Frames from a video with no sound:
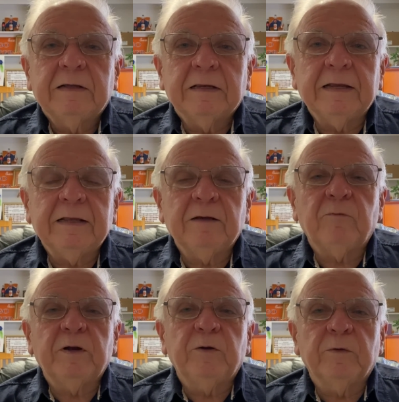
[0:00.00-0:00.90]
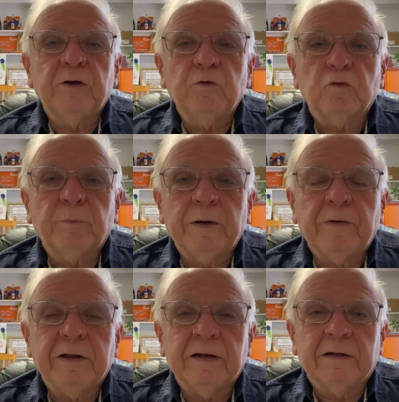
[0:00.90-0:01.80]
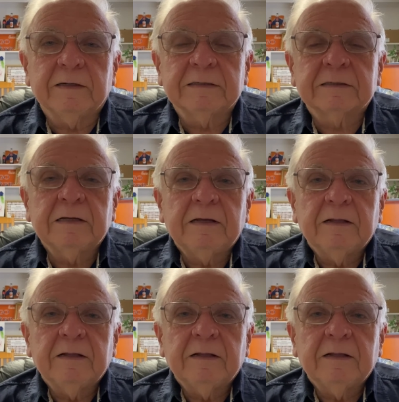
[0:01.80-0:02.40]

Let him renew a new spirit in us,